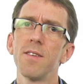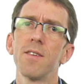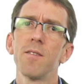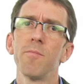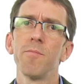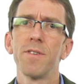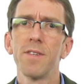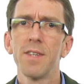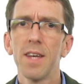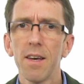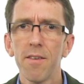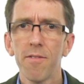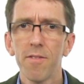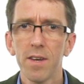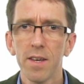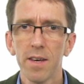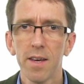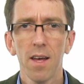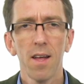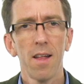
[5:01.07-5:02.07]
system
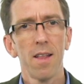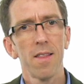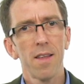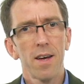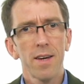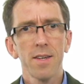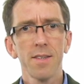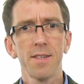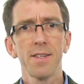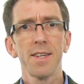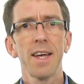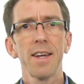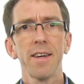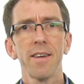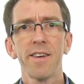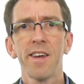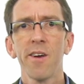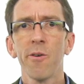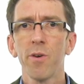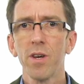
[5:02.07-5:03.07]
safety like a
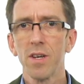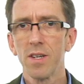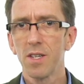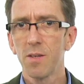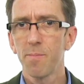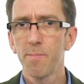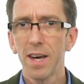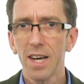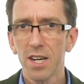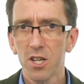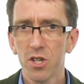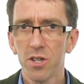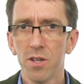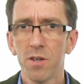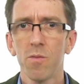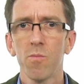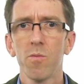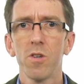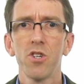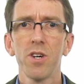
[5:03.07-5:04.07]
sanitary
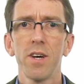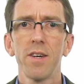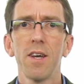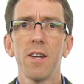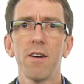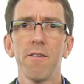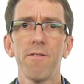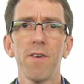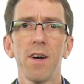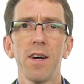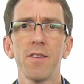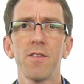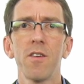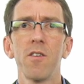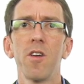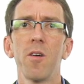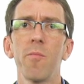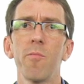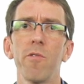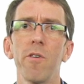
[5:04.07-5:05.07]
inspection, which
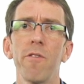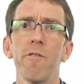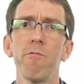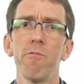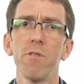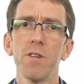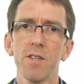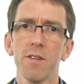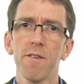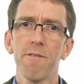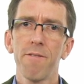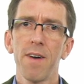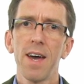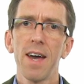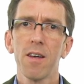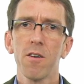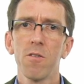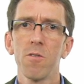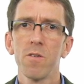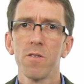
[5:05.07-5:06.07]
identifies a number of risk
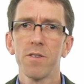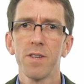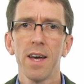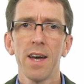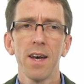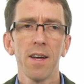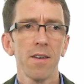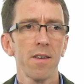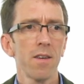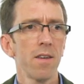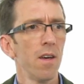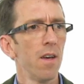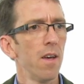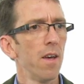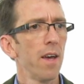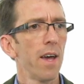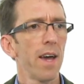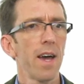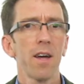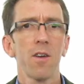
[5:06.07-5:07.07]
factors at
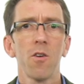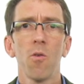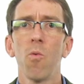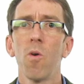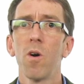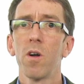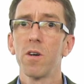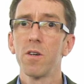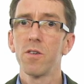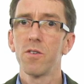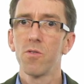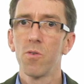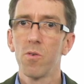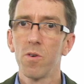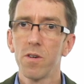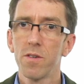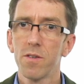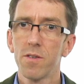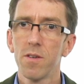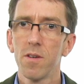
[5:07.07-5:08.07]
a water
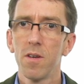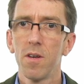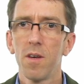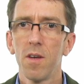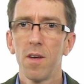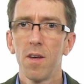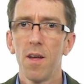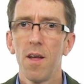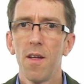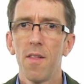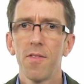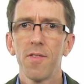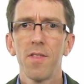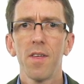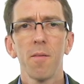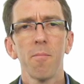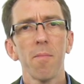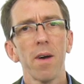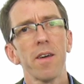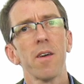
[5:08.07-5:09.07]
source.
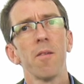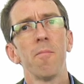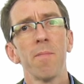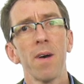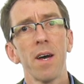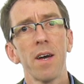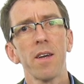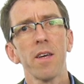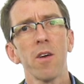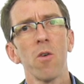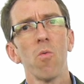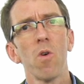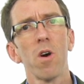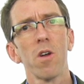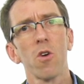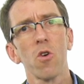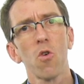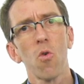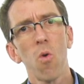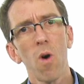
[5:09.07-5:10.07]
Then by combining a
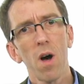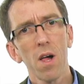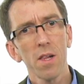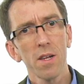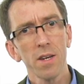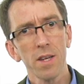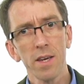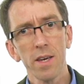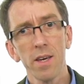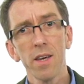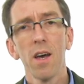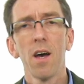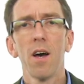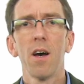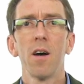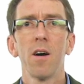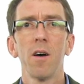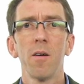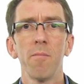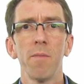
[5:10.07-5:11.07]
water quality
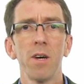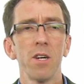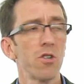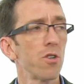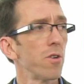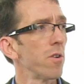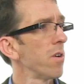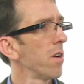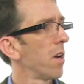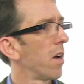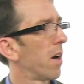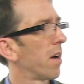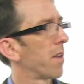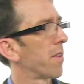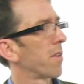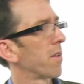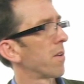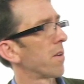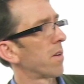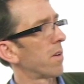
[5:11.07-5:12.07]
measure
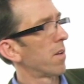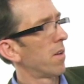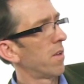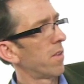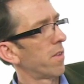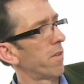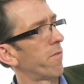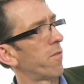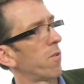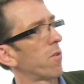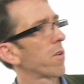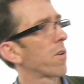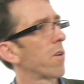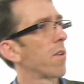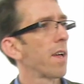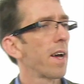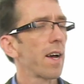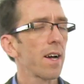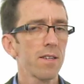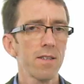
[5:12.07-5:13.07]
on the
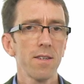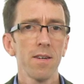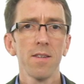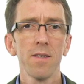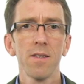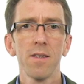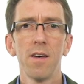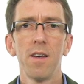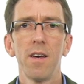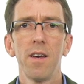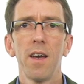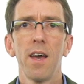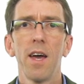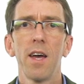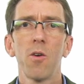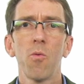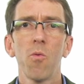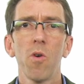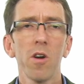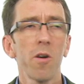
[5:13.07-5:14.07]
vertical axis
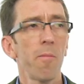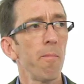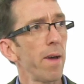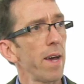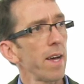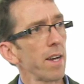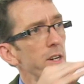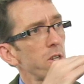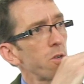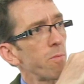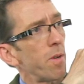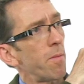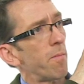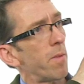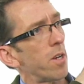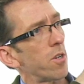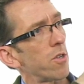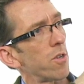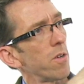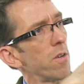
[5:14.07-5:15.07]
and a water
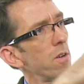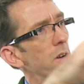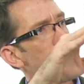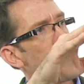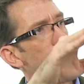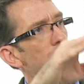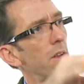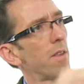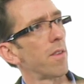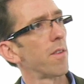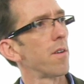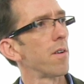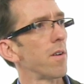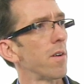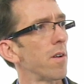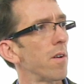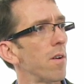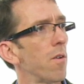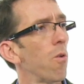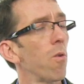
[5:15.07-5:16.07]
management measure on
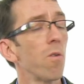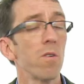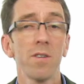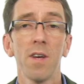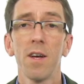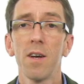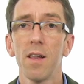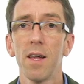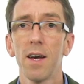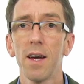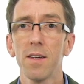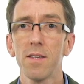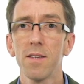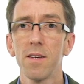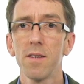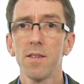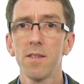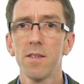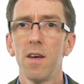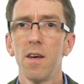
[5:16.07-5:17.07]
the horizontal
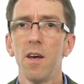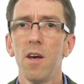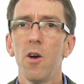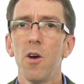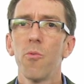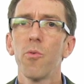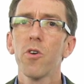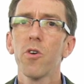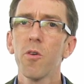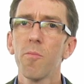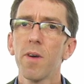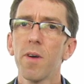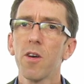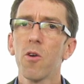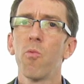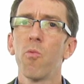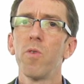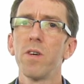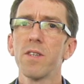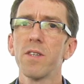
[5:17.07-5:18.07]
axis, we could
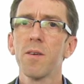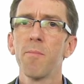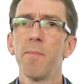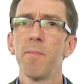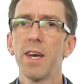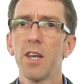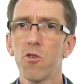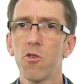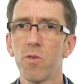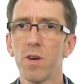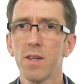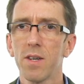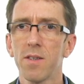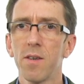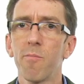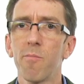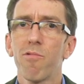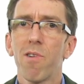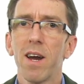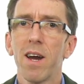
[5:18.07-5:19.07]
make a risk
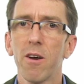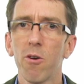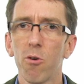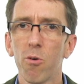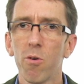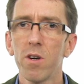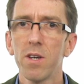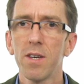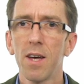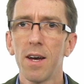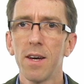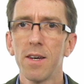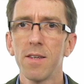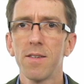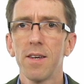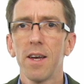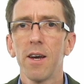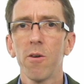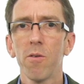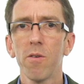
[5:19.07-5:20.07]
matrix and
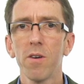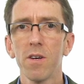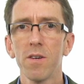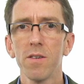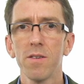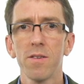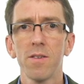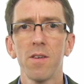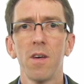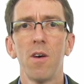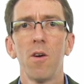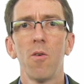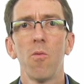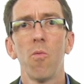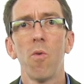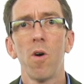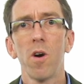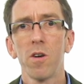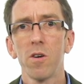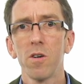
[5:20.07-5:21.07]
prioritize areas,
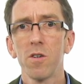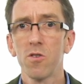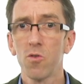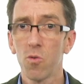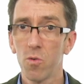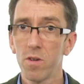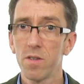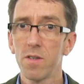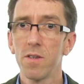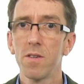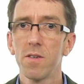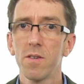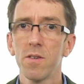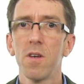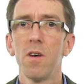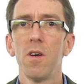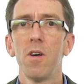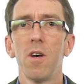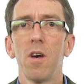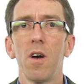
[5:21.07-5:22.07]
water
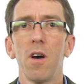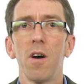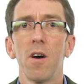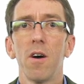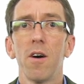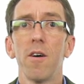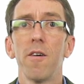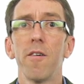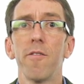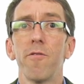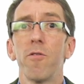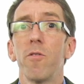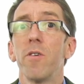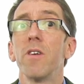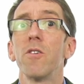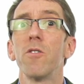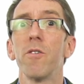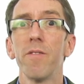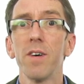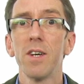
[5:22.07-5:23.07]
sources
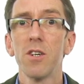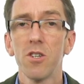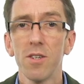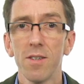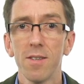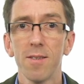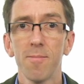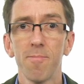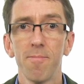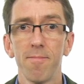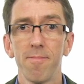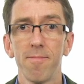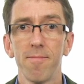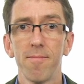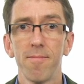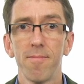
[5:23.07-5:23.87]
for interventions.